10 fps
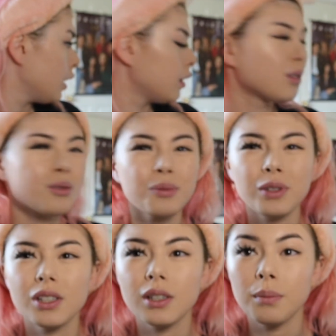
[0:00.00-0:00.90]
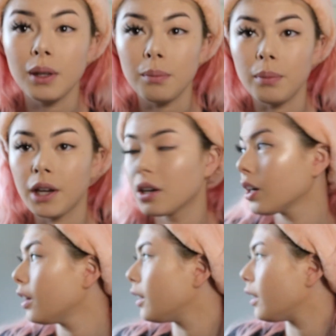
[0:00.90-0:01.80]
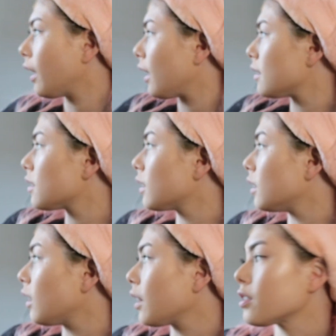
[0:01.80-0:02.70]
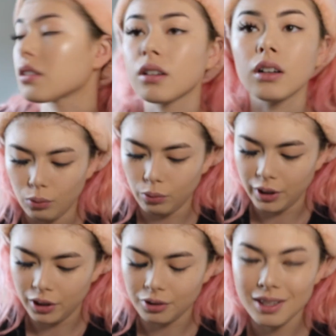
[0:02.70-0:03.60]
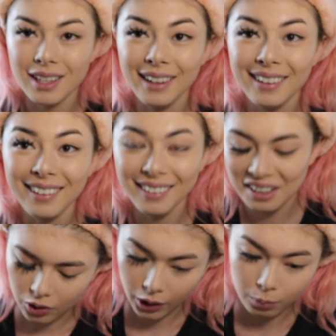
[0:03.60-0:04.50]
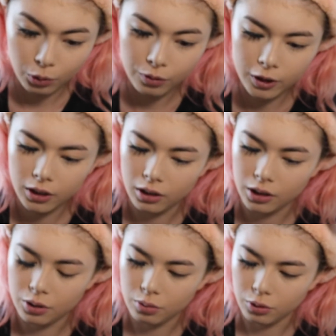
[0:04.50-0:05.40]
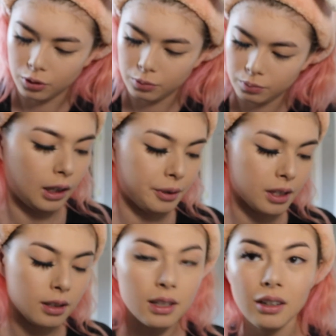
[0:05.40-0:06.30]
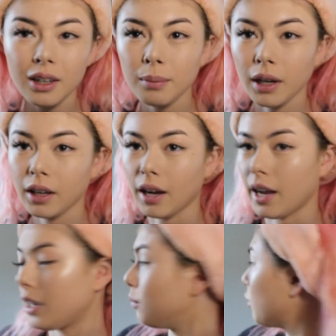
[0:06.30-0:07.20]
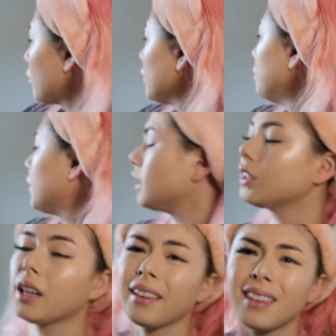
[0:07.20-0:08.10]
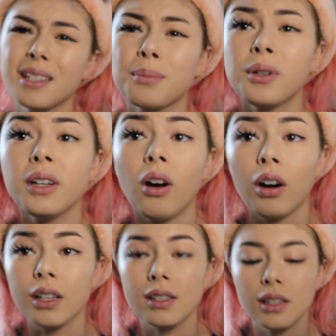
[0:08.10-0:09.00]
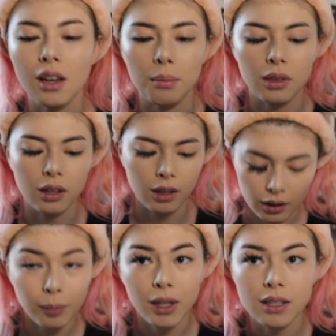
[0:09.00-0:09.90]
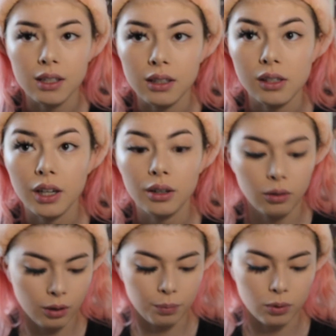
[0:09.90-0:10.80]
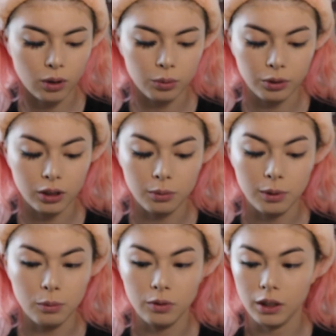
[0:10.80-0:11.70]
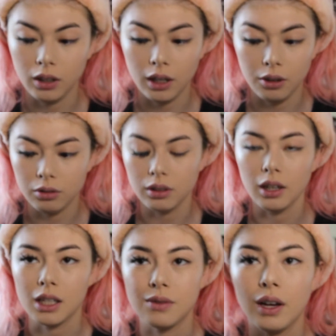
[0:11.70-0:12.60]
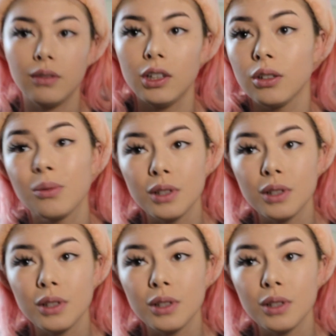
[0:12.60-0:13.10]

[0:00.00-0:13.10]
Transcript: This room's just a bit bigger and it has like a nicer windowsill. So I moved into this room and I was considering buying a headboard, but at this point, honestly, I'm thinking I'm 18 now. I'm probably going to be moving it out in the next 5 years.